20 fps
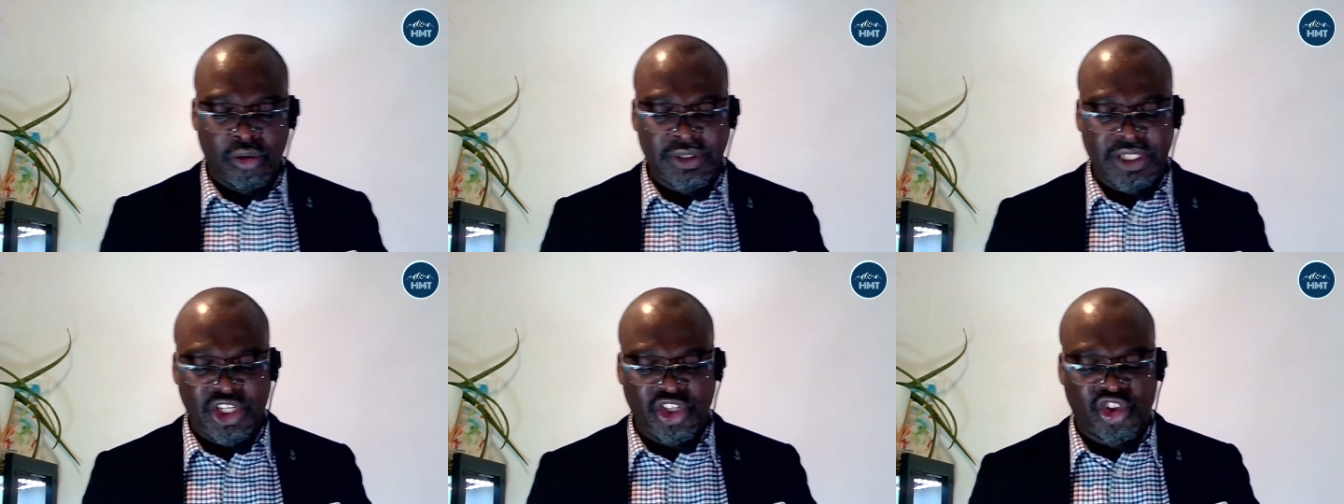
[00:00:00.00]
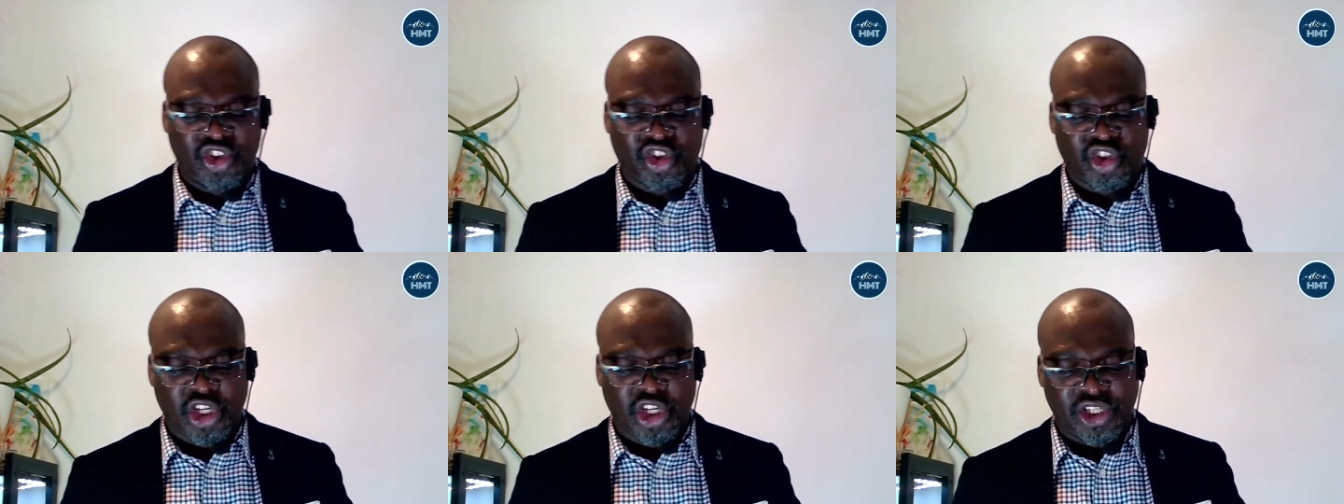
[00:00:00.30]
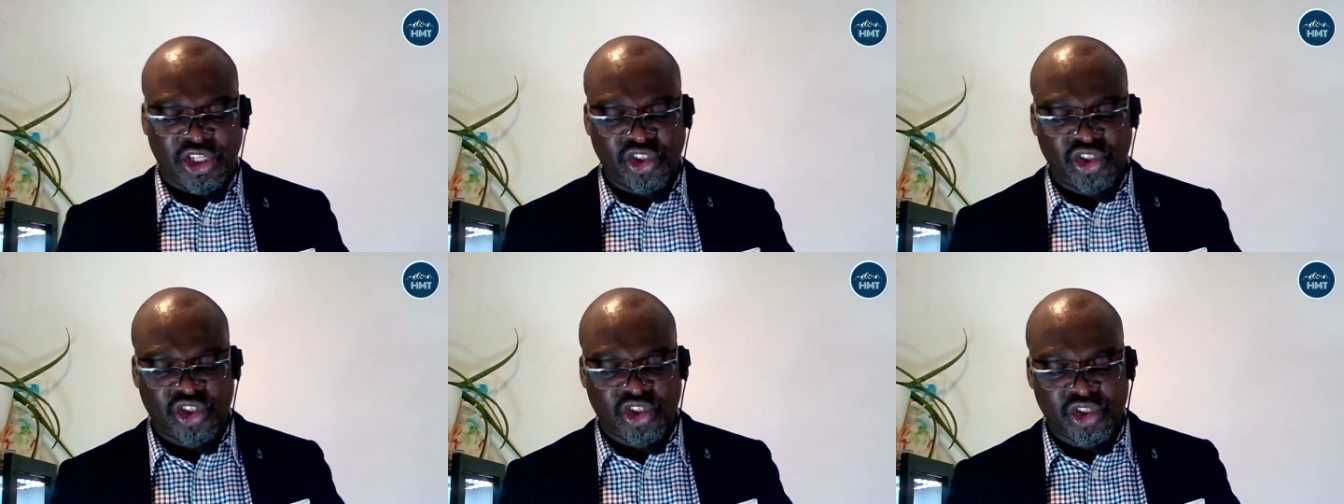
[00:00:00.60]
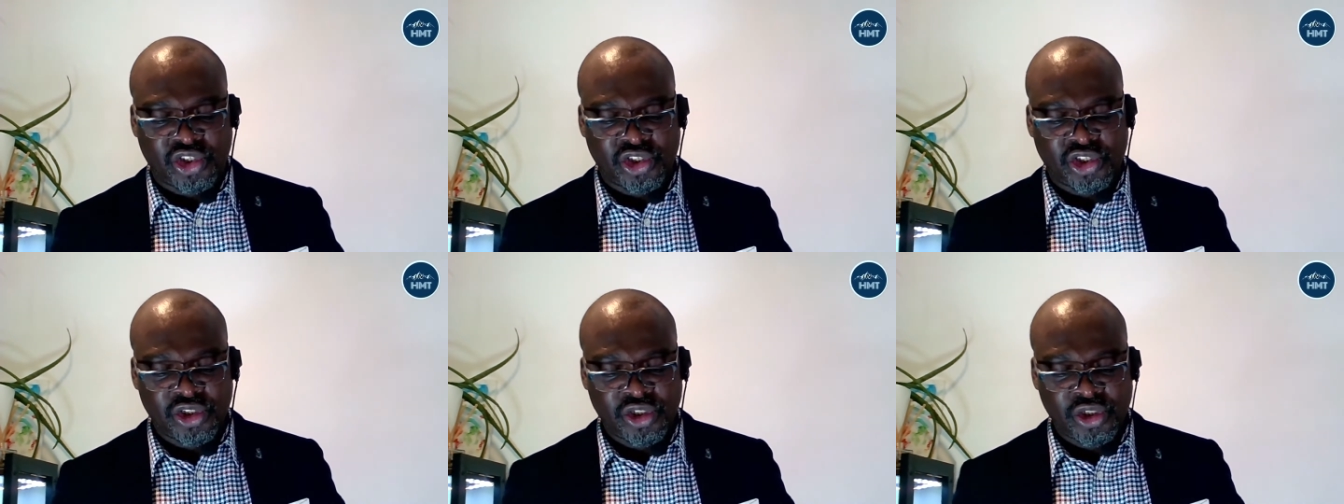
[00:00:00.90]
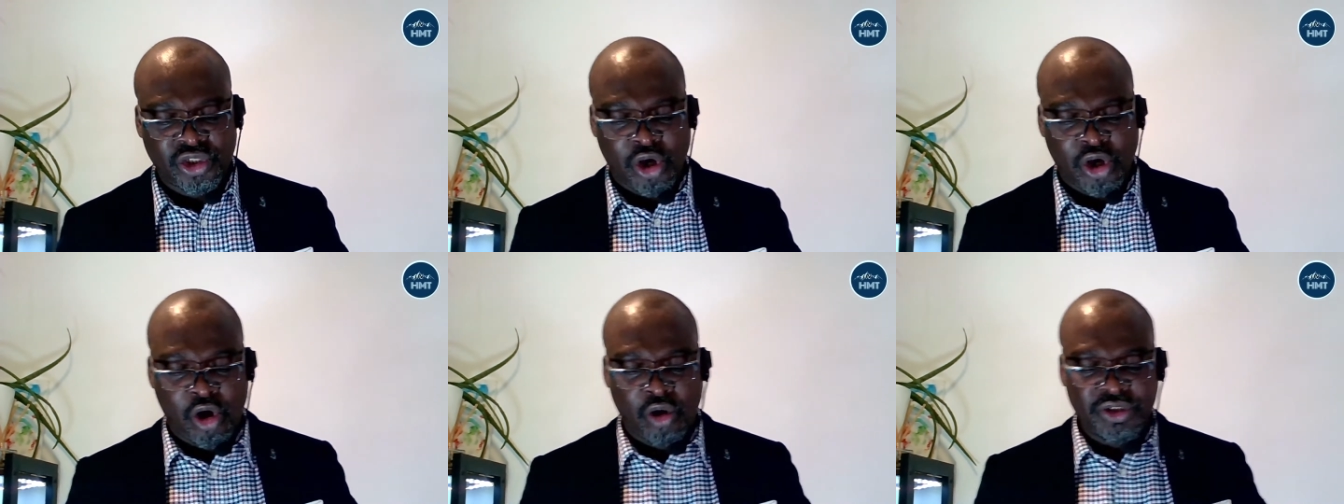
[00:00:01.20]
these things,
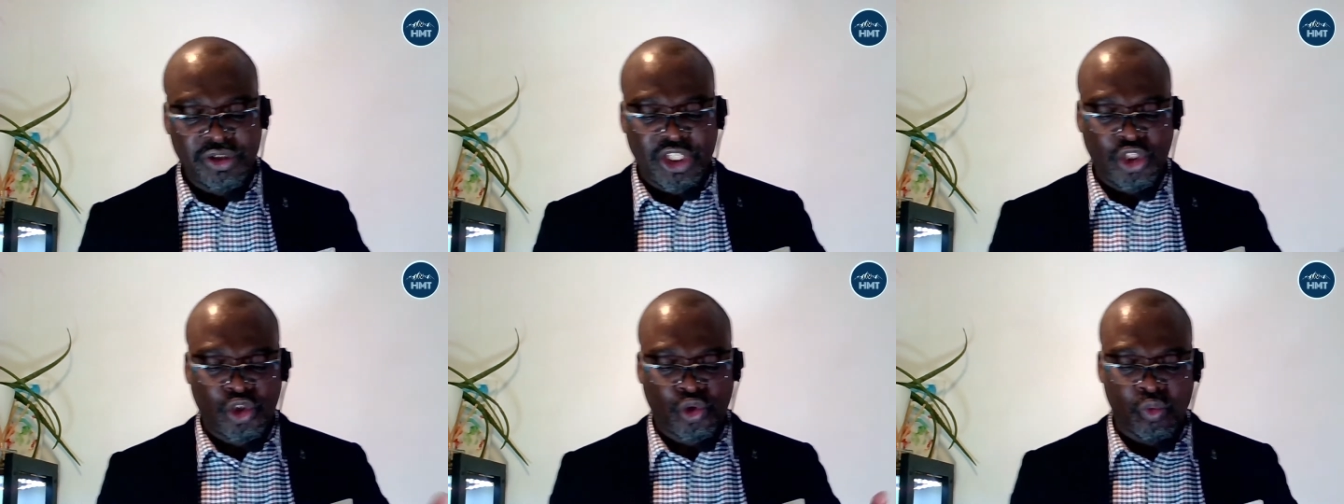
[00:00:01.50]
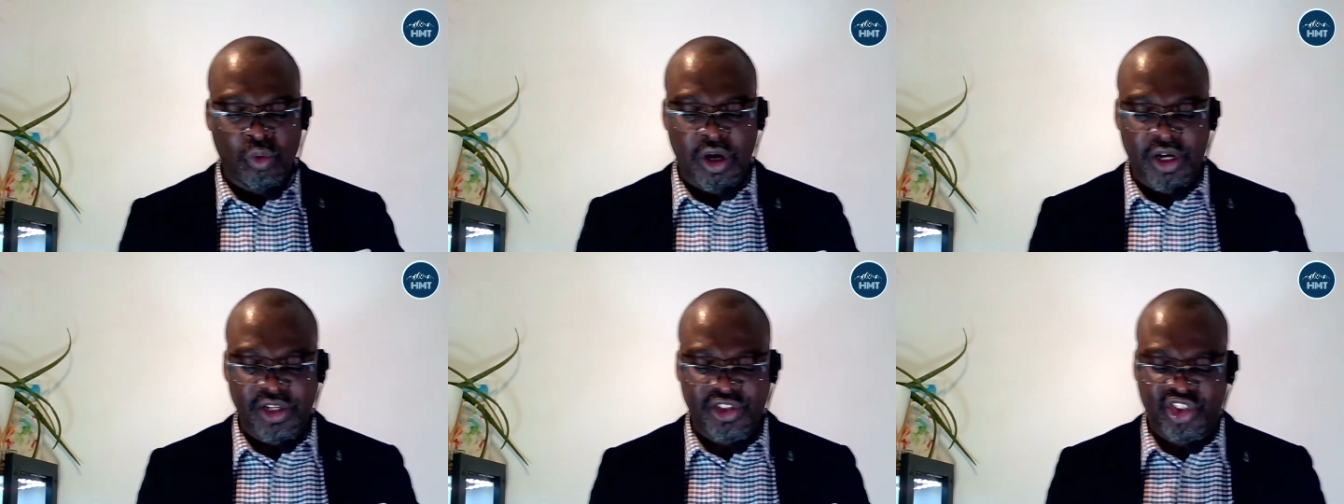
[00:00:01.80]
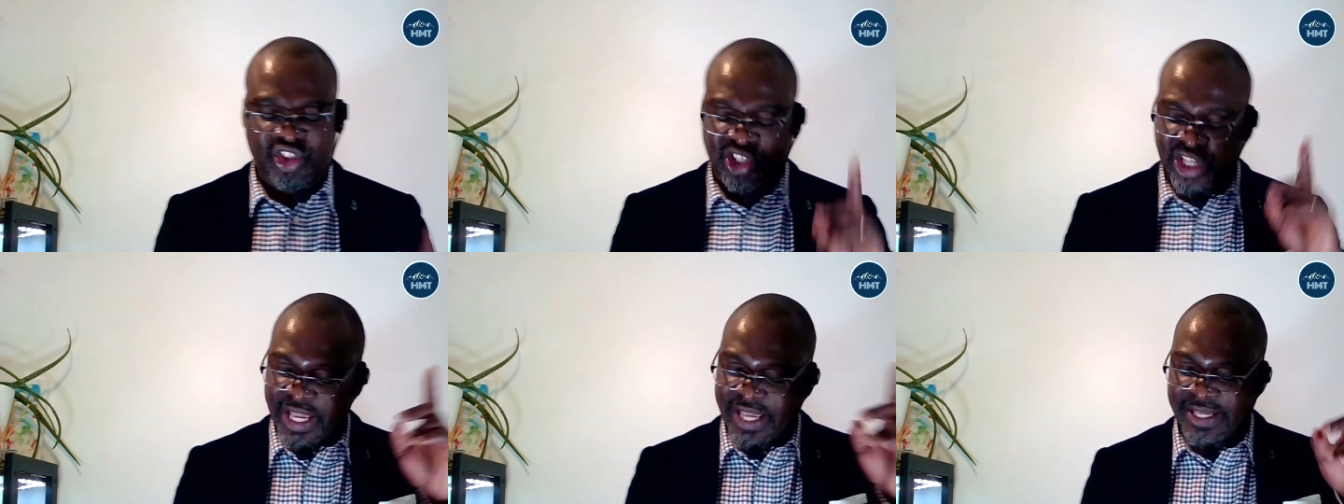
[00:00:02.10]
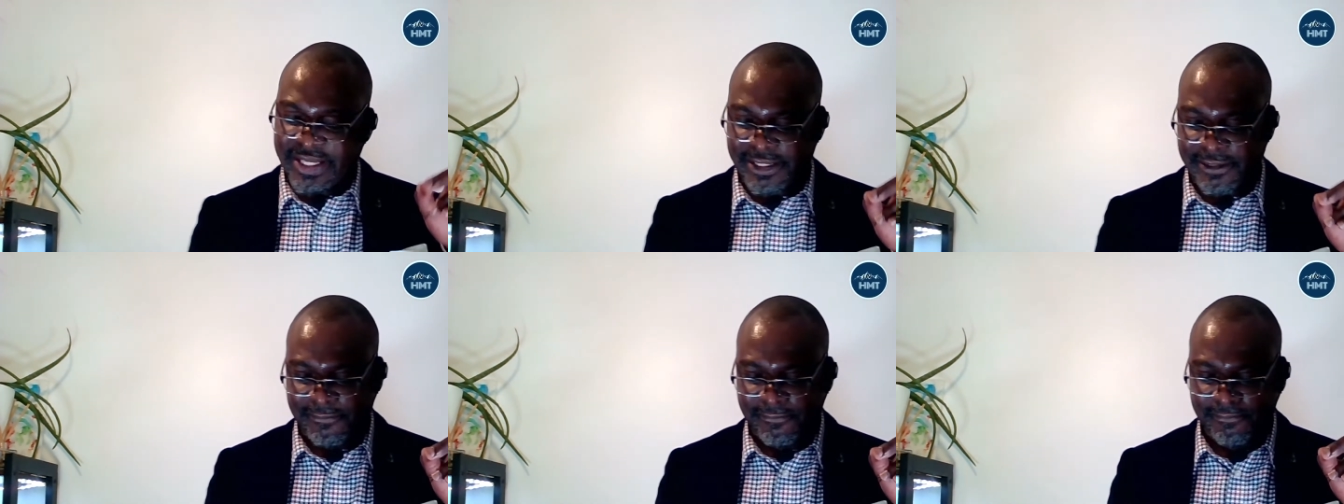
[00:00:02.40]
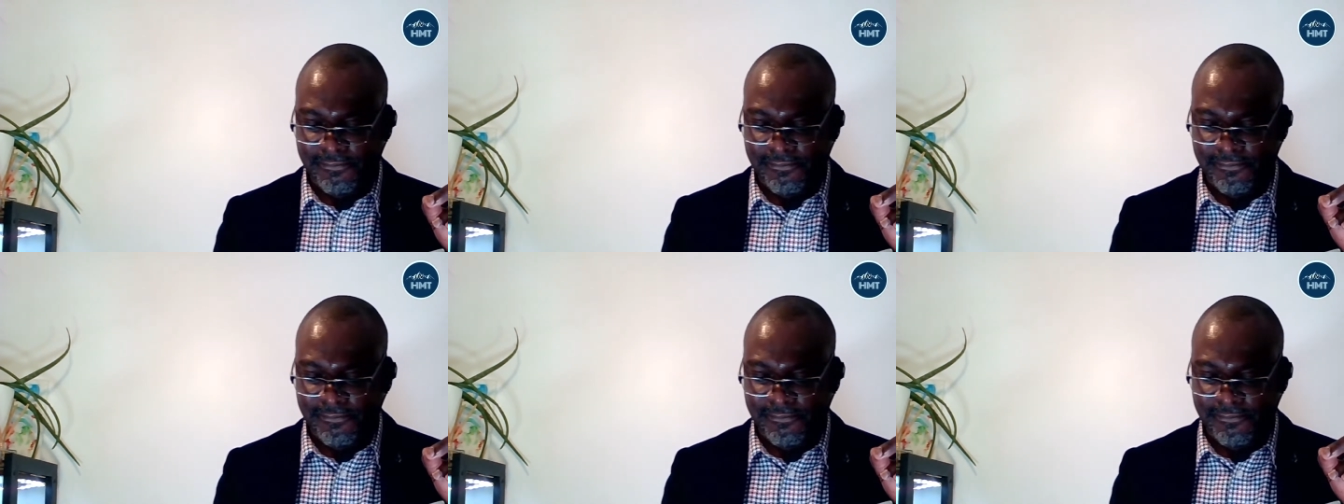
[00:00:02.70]
all these words, saying,